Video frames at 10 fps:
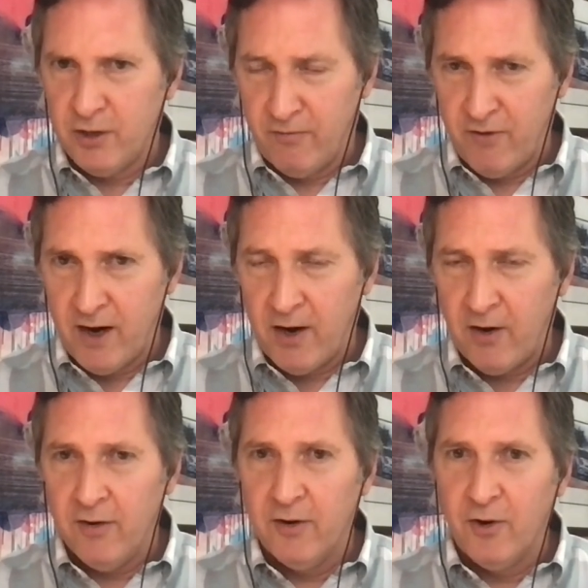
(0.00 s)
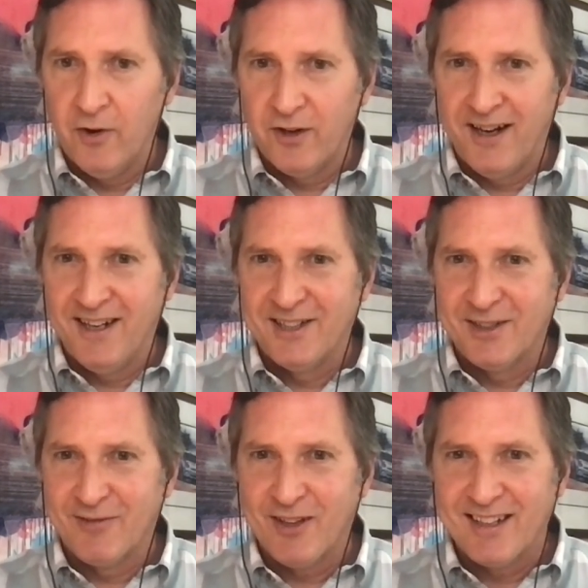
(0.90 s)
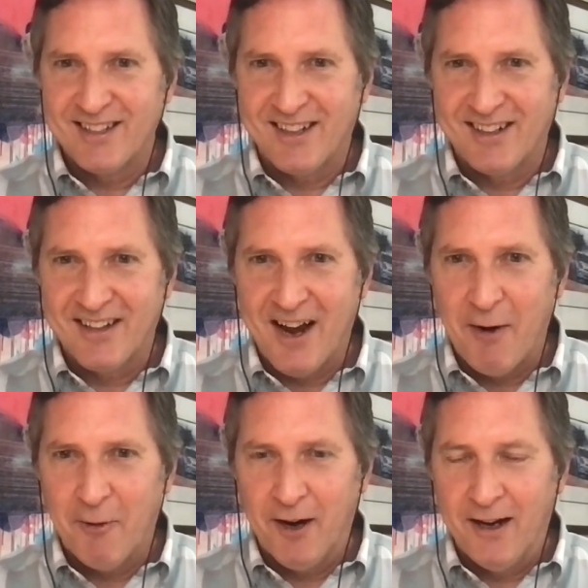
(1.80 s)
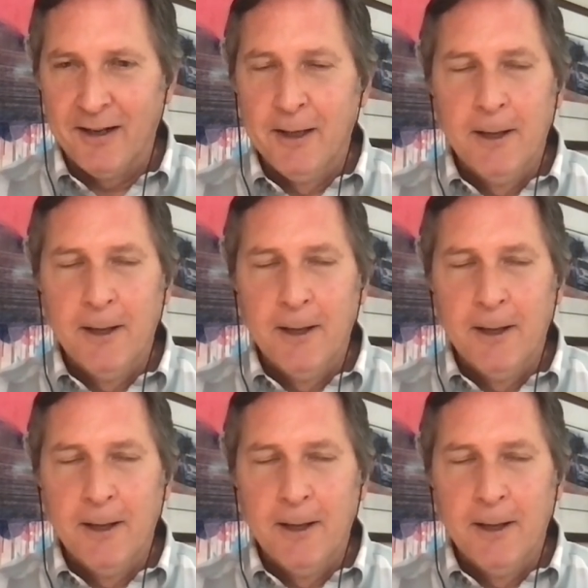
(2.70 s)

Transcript: on fire and all sides of things like that, right?